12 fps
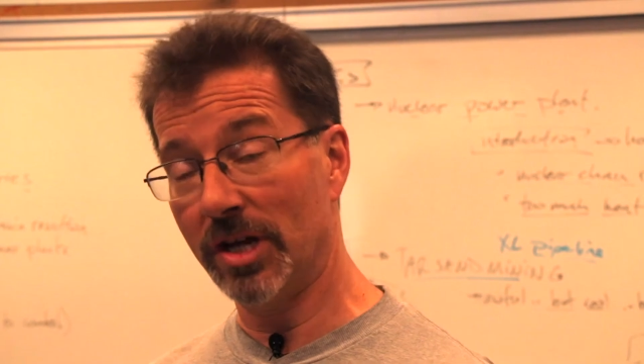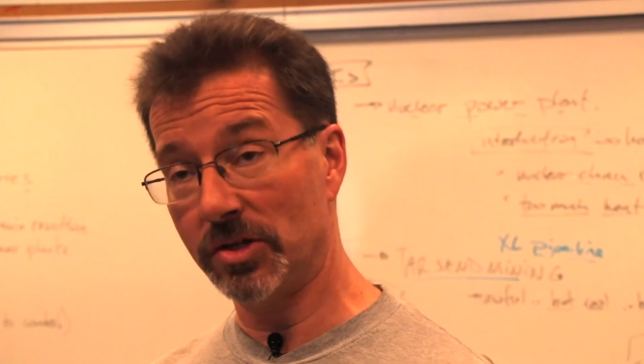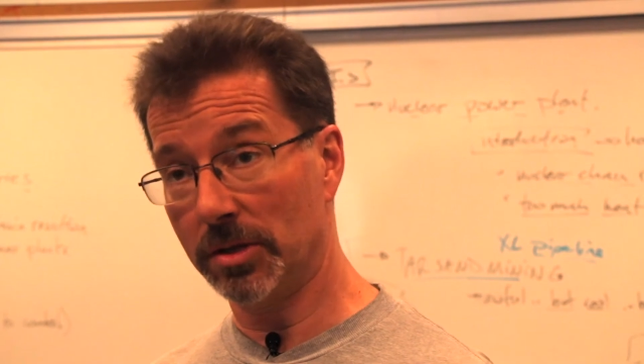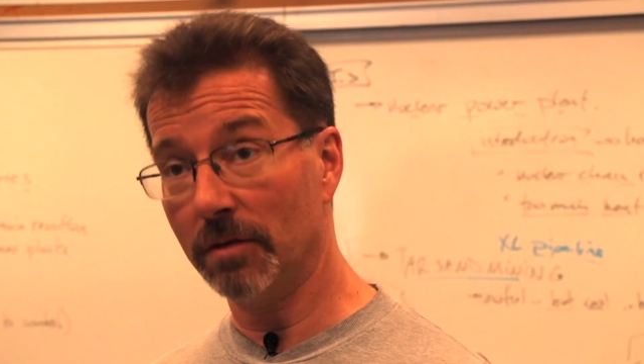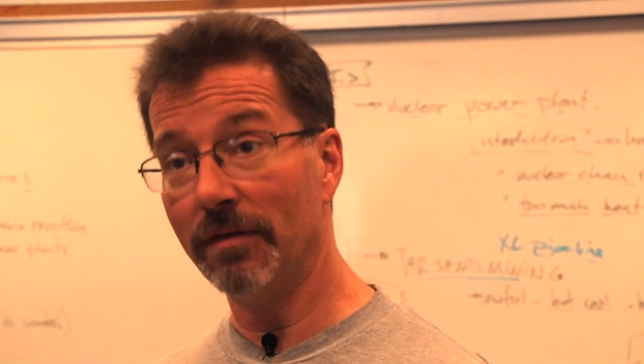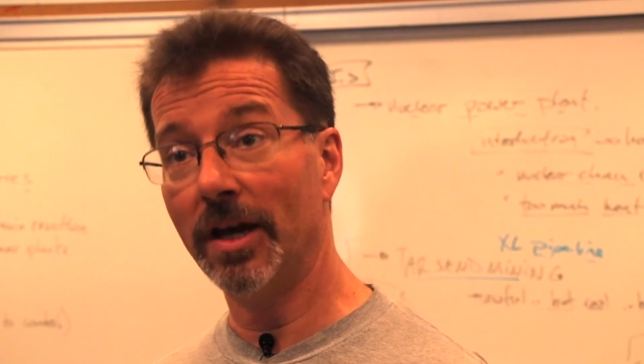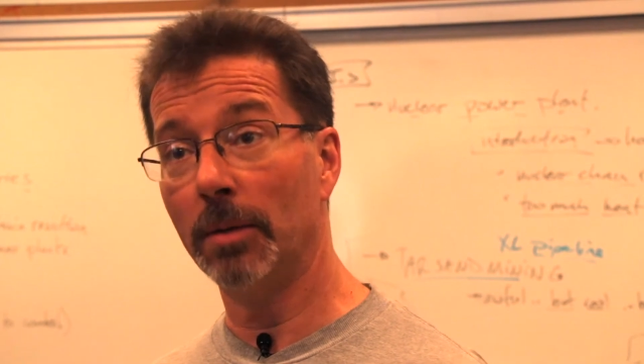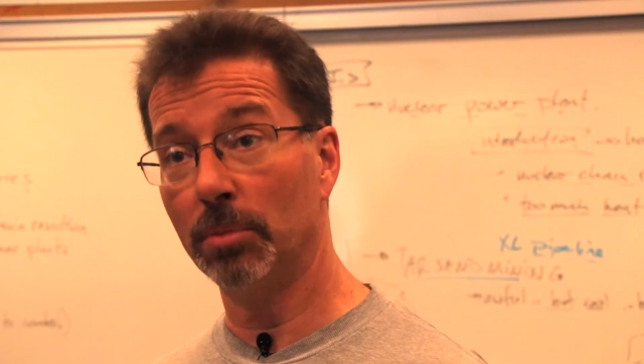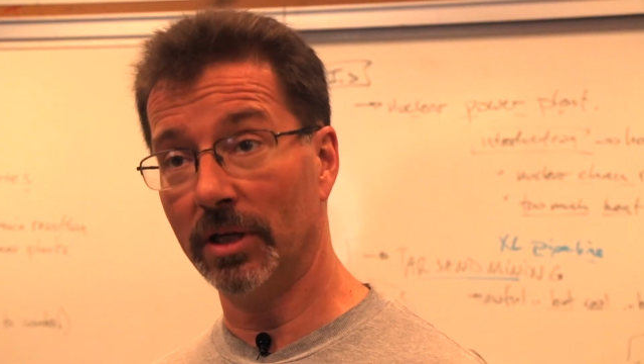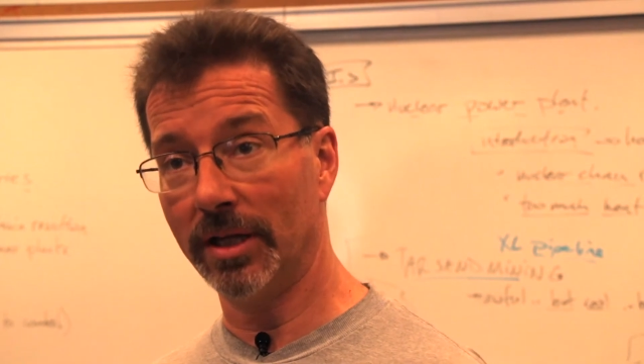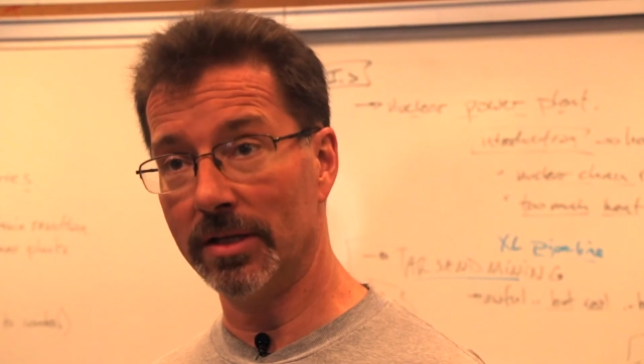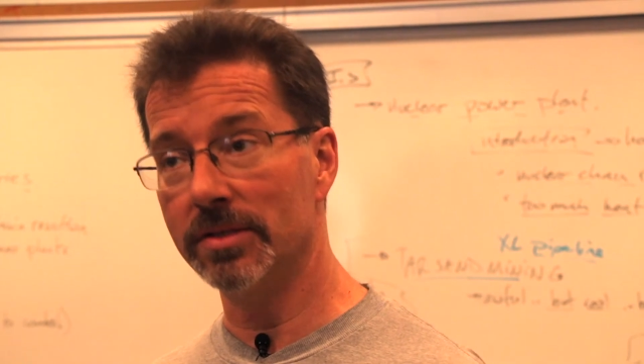changing the fan
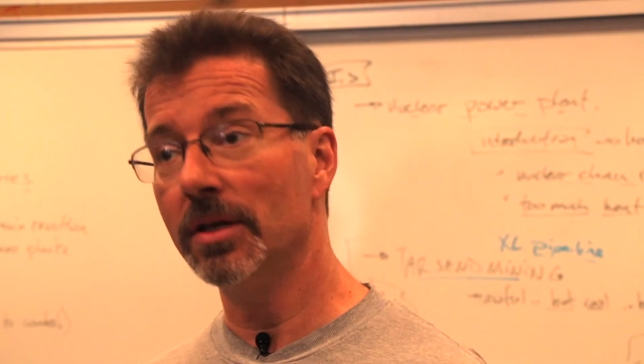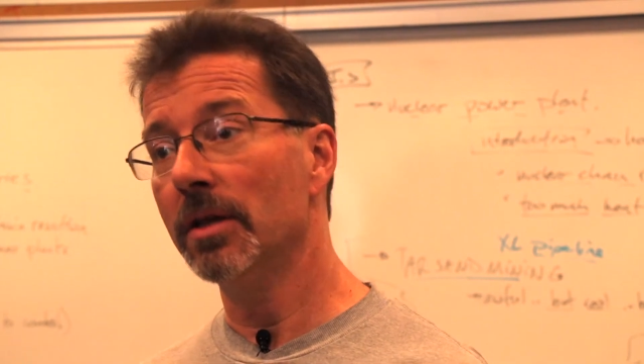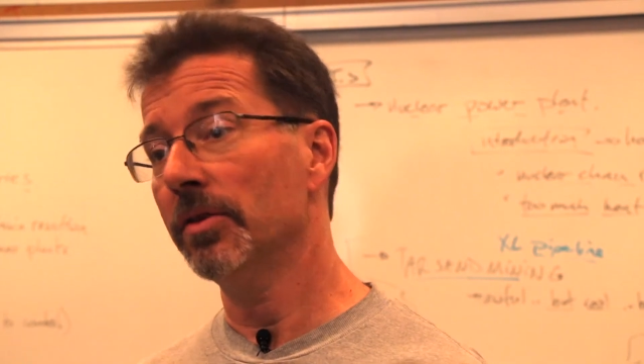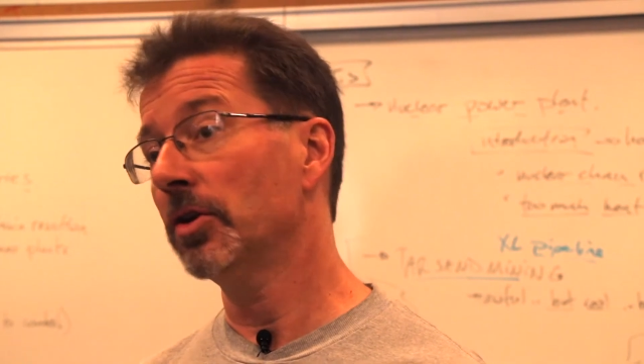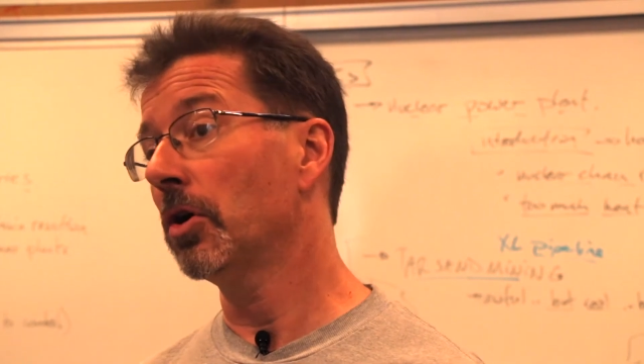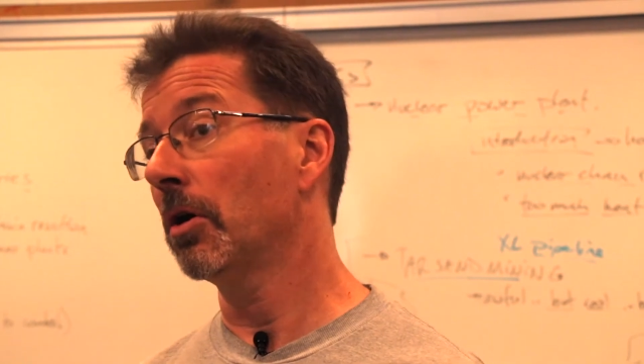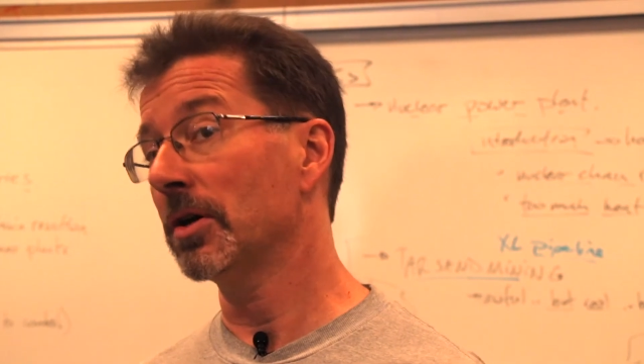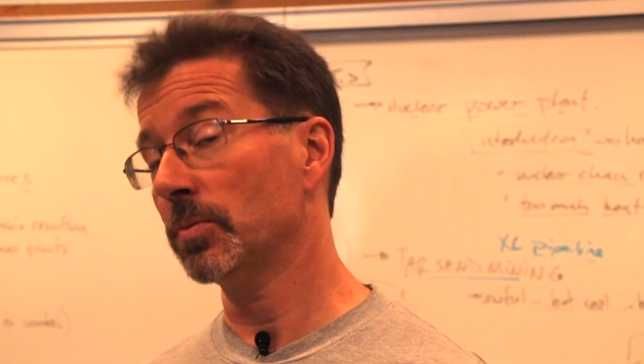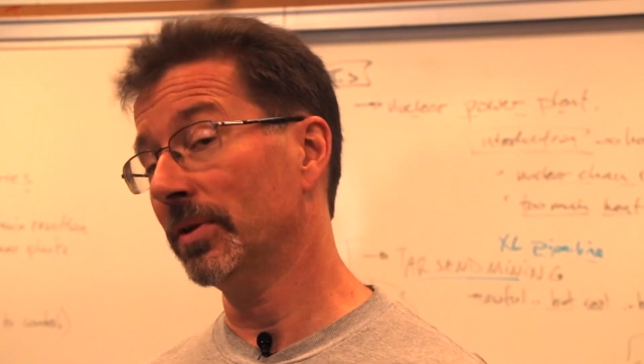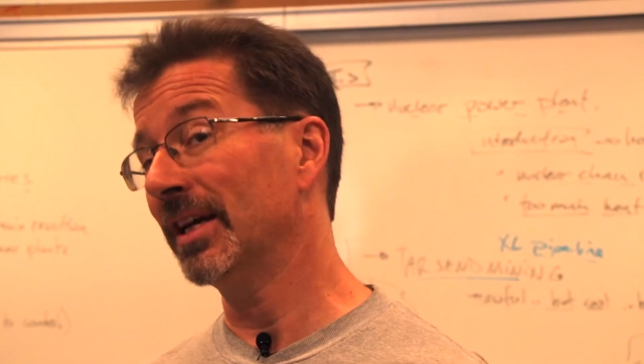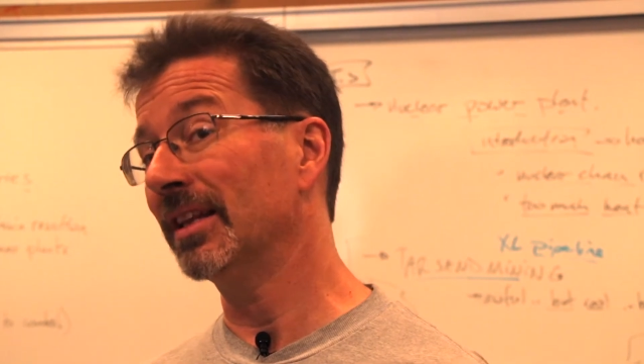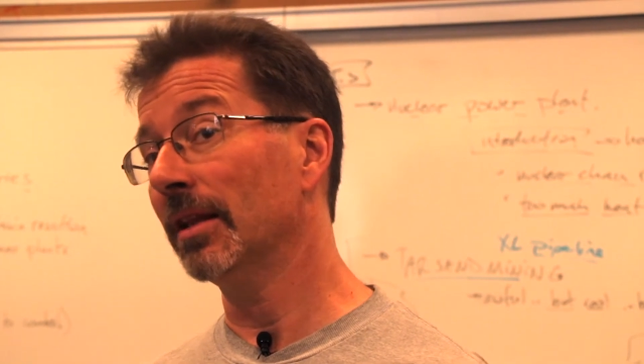blades, the
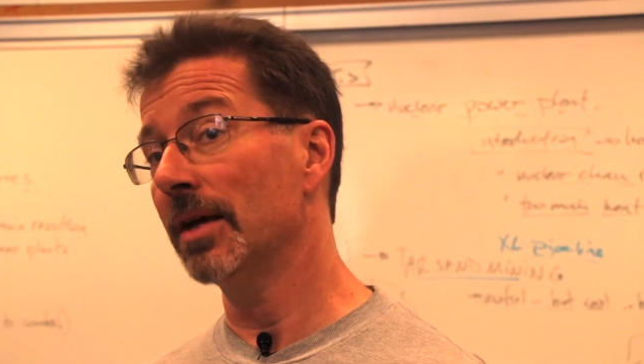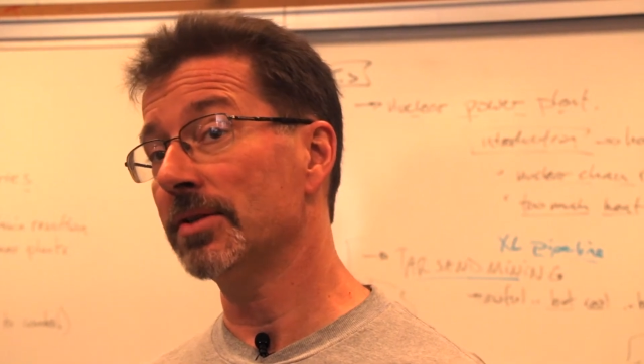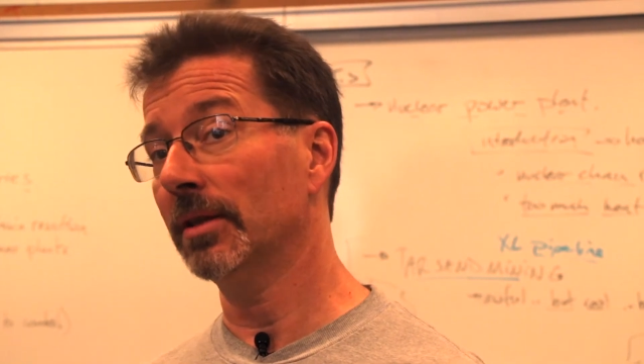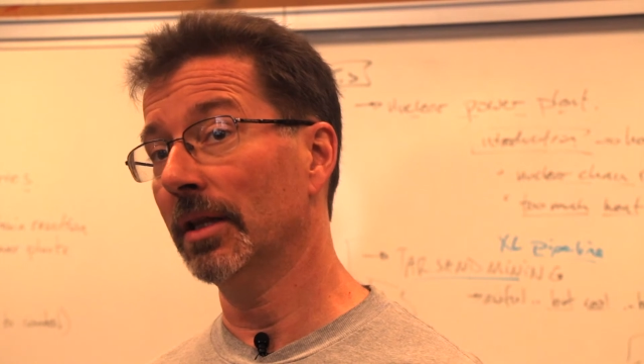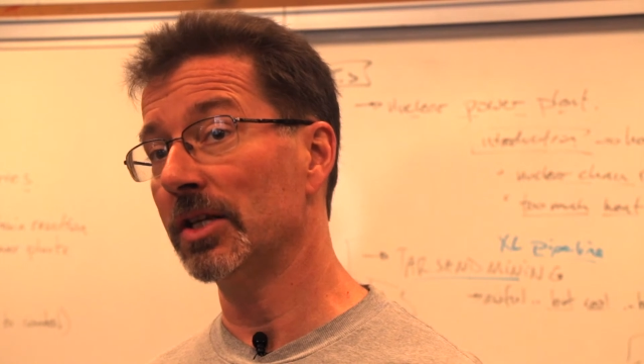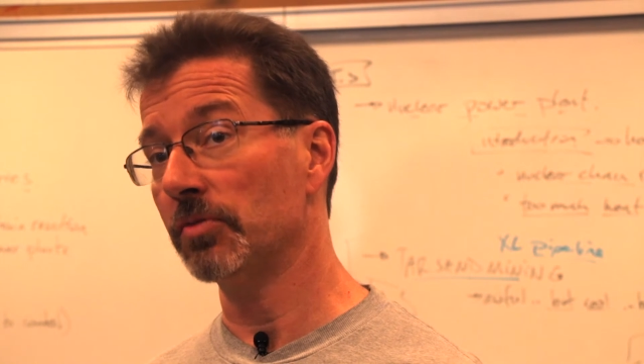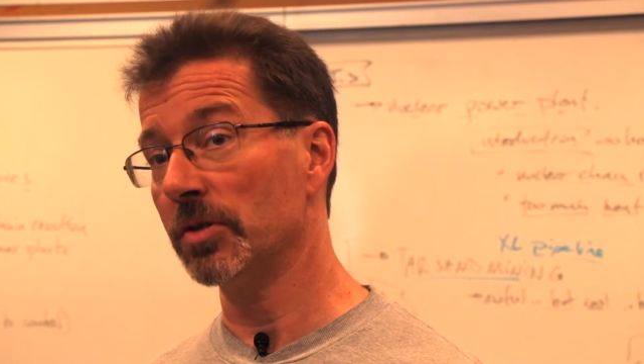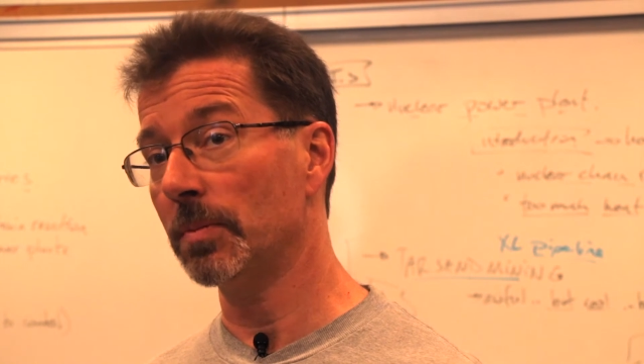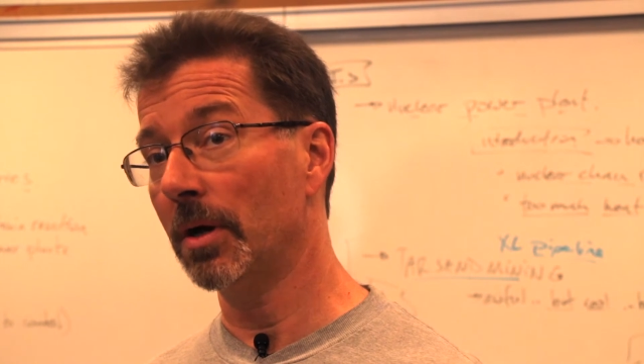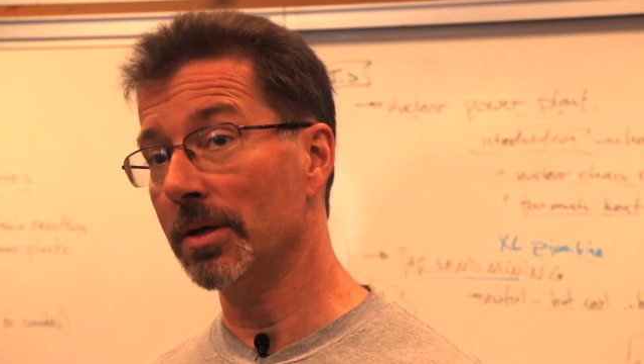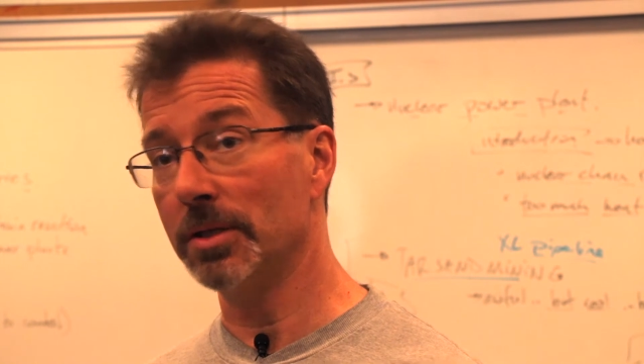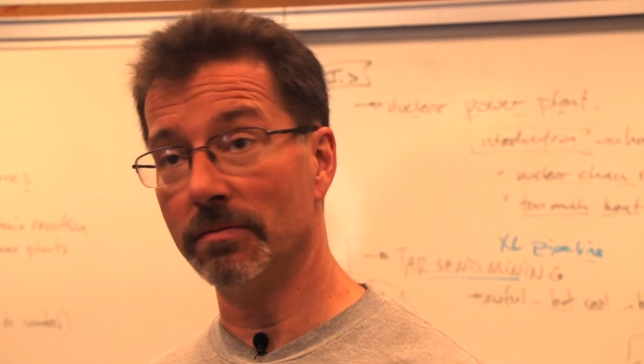cars would get less and less
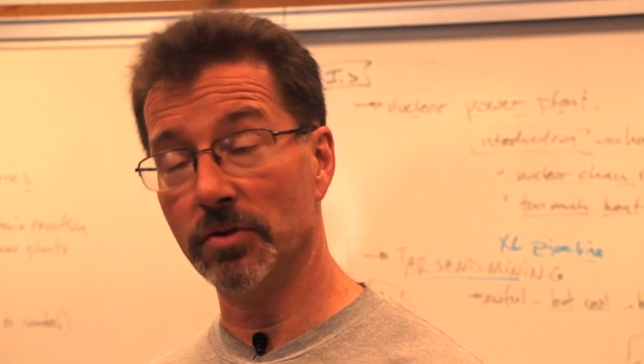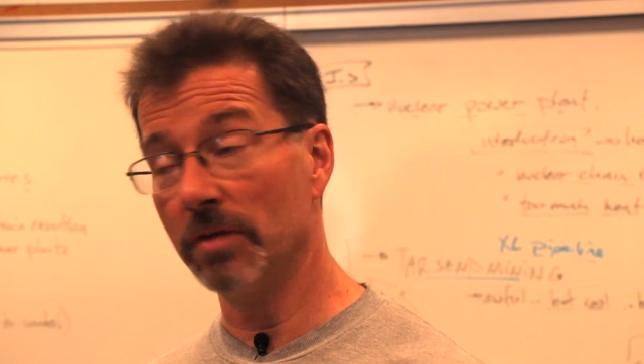responsive.